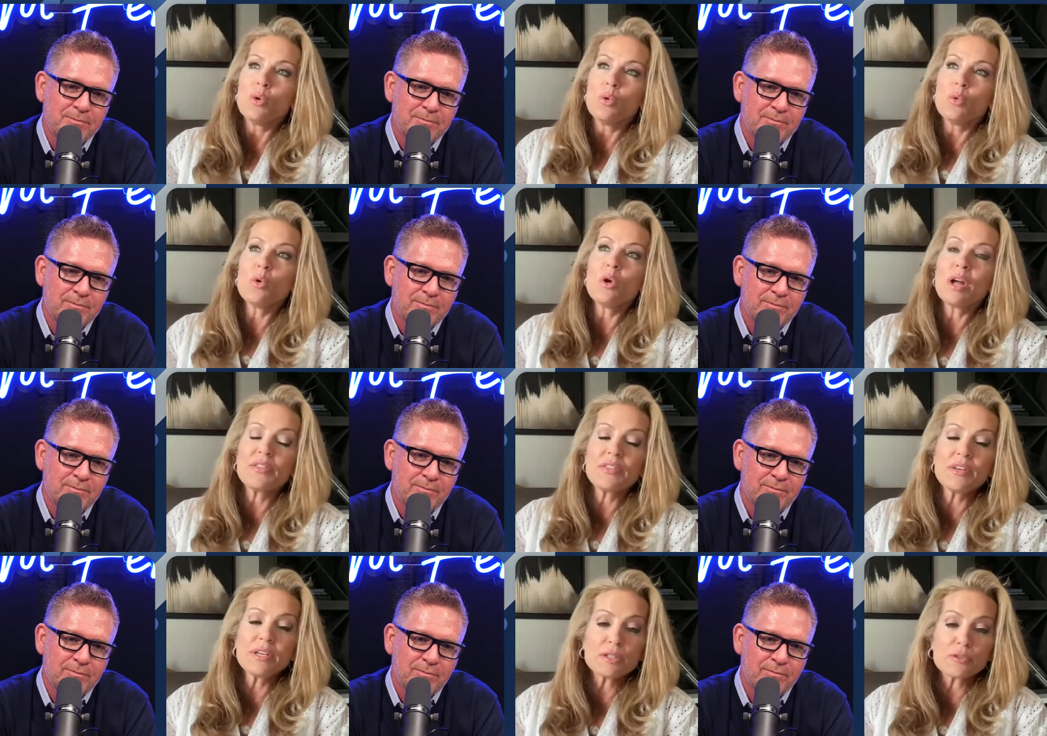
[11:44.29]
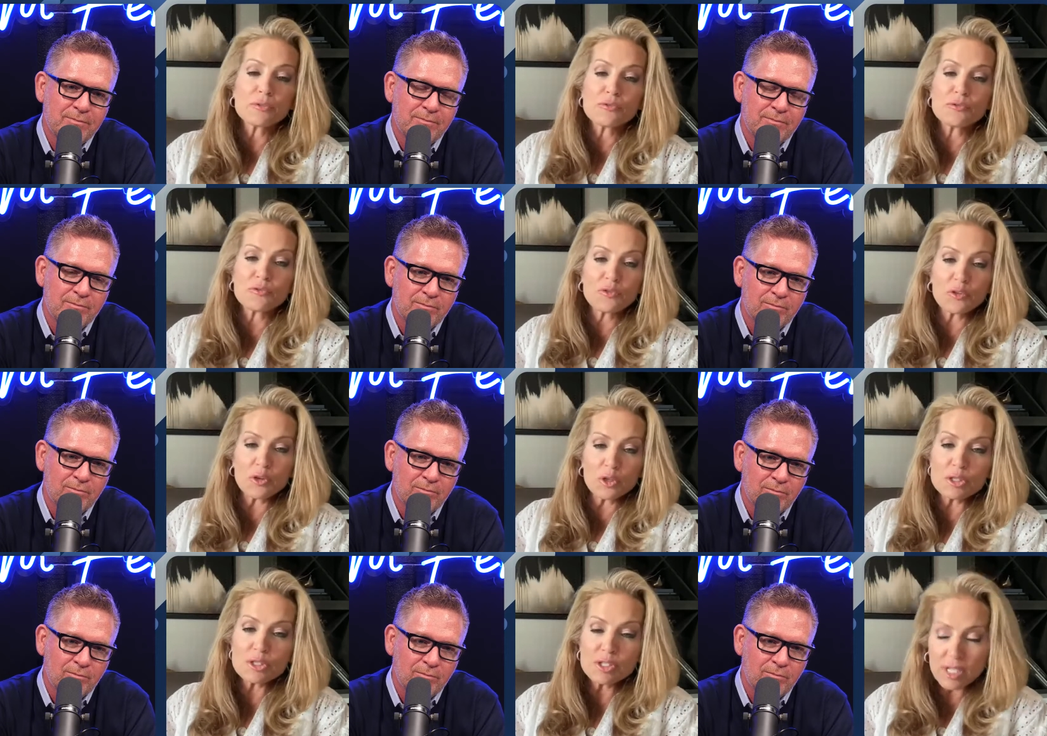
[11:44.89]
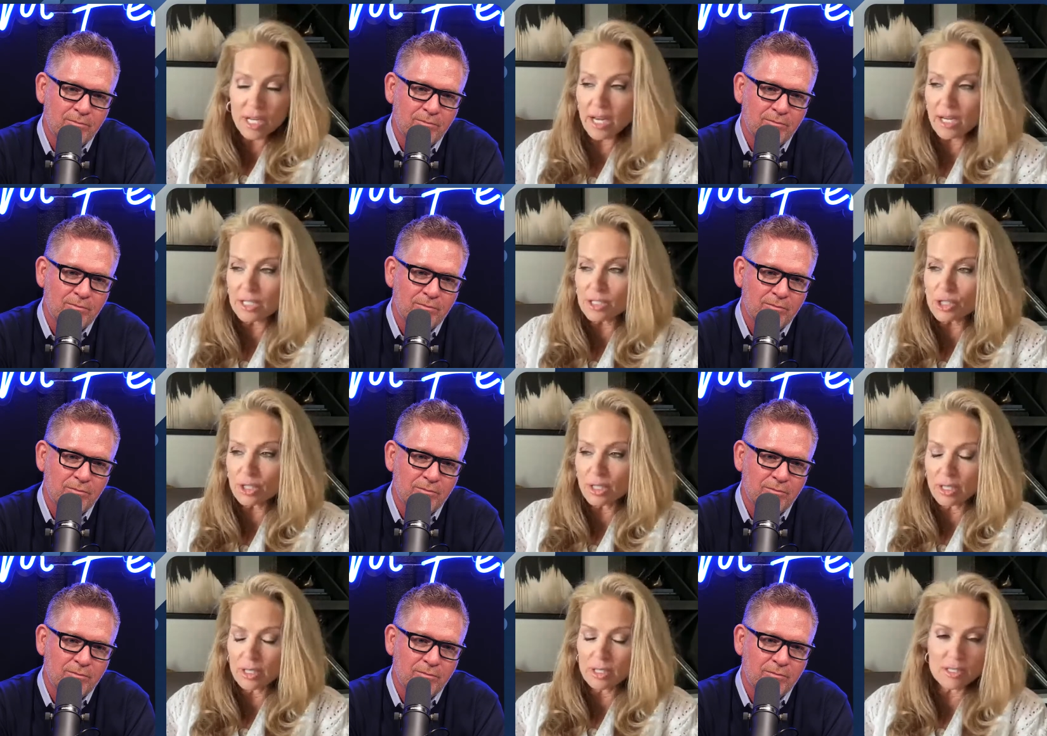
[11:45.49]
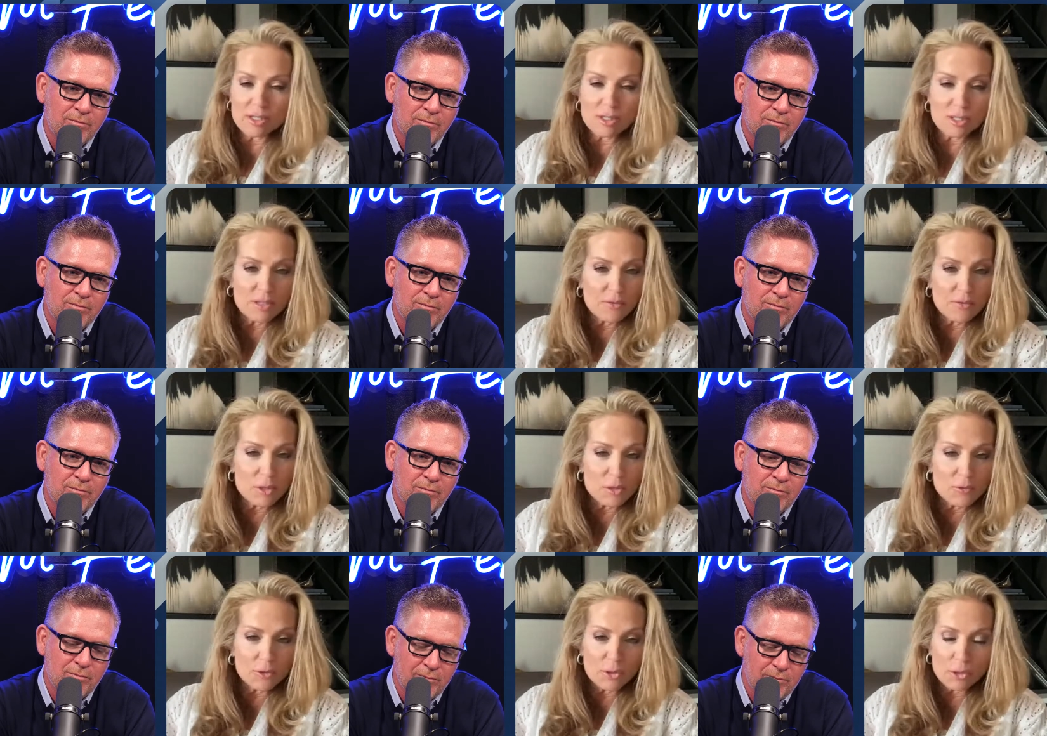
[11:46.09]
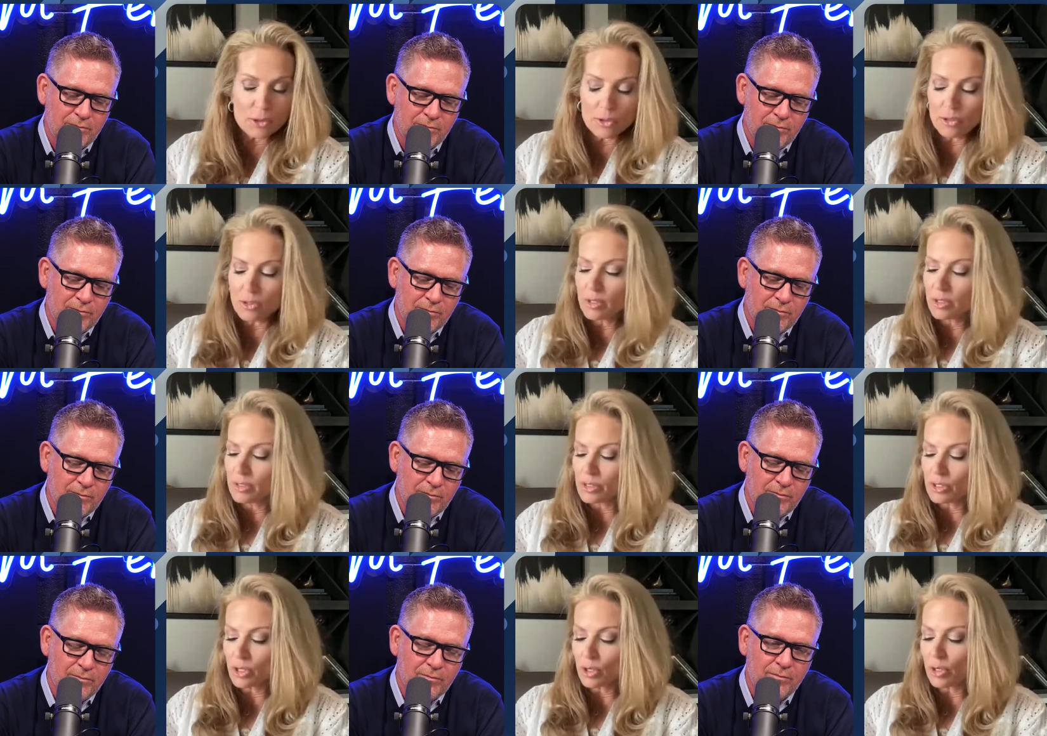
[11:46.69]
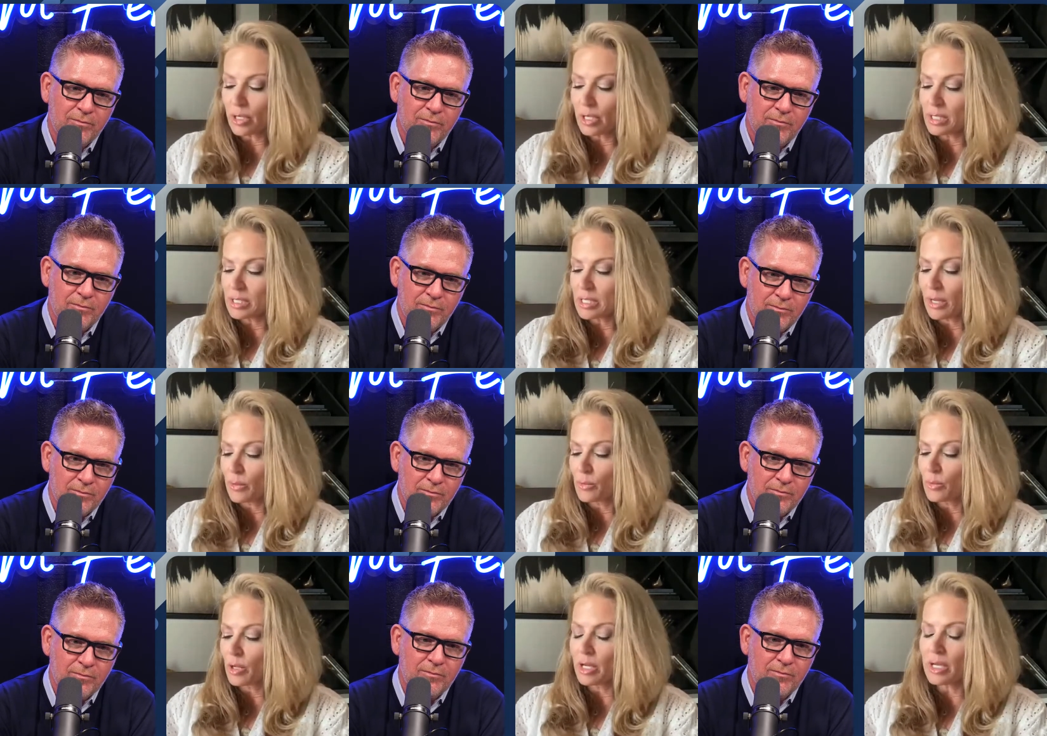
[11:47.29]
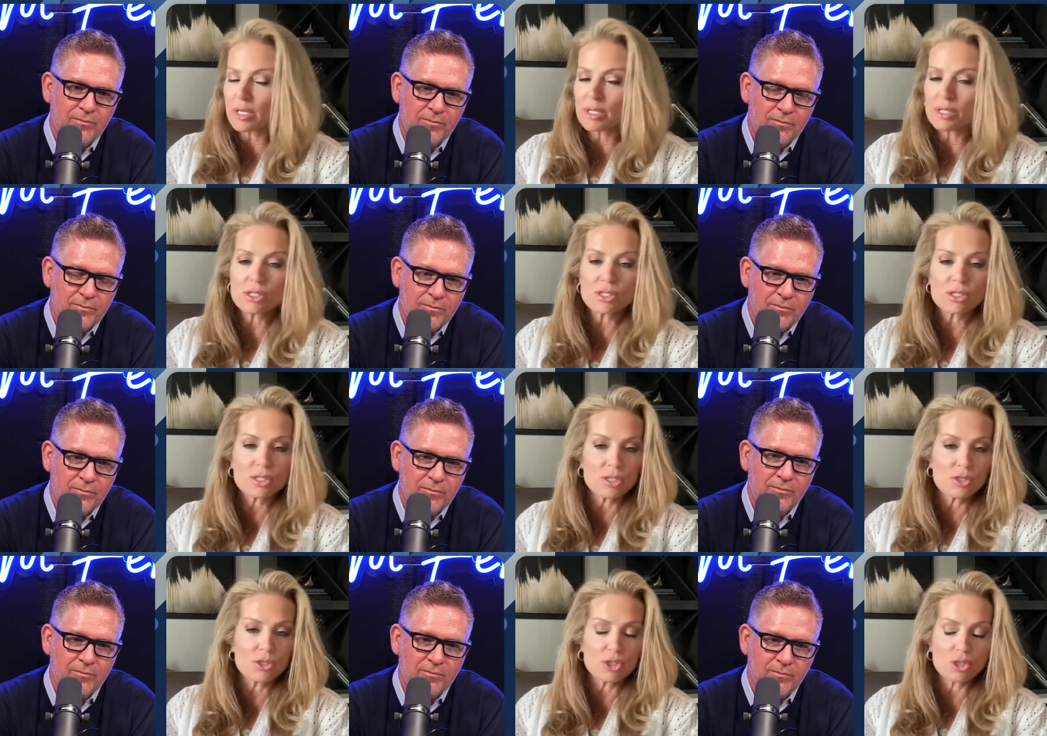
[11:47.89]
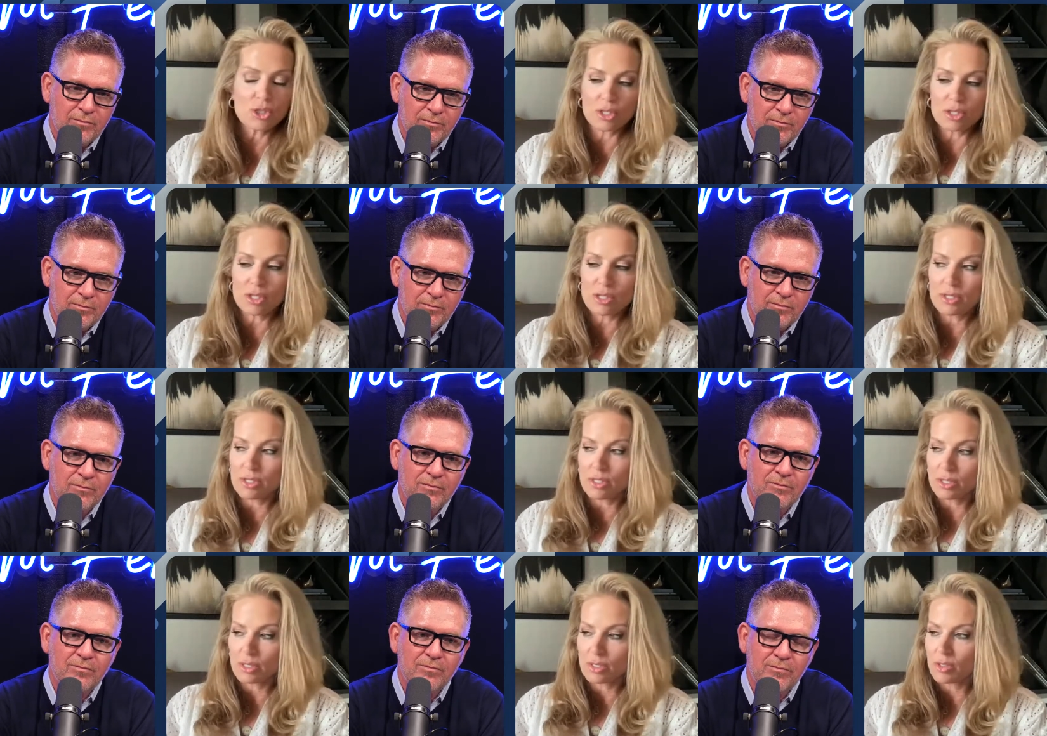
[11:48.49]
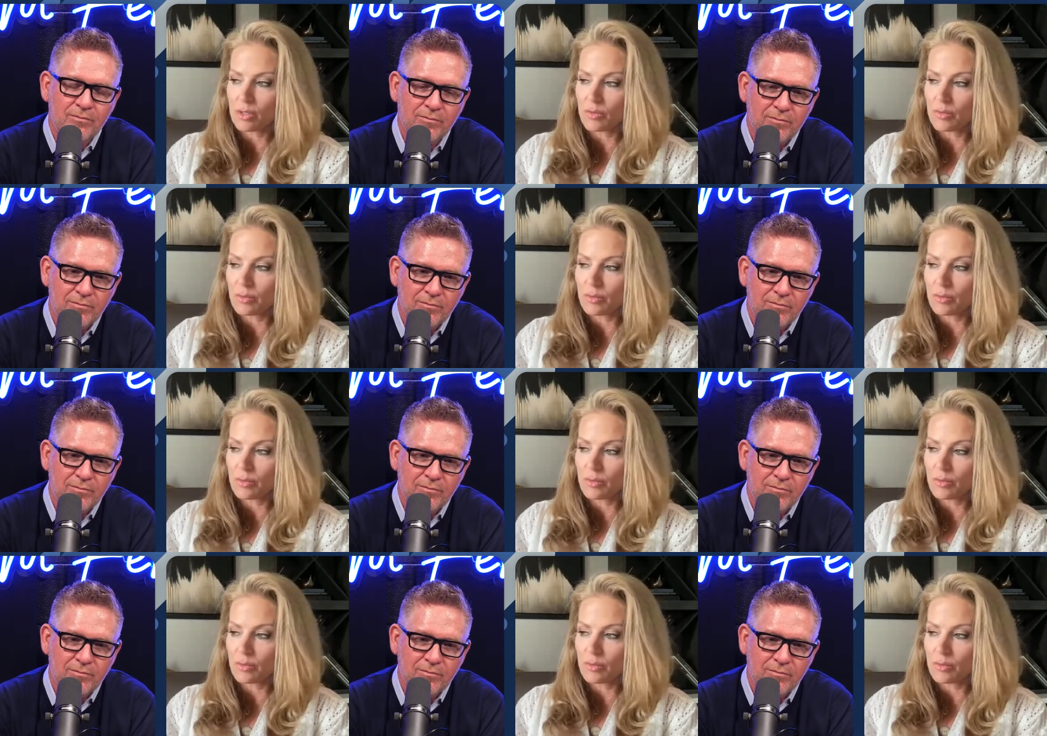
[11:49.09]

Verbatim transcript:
Speaker 1: Well, I think the first action is even if you're starting day one is to just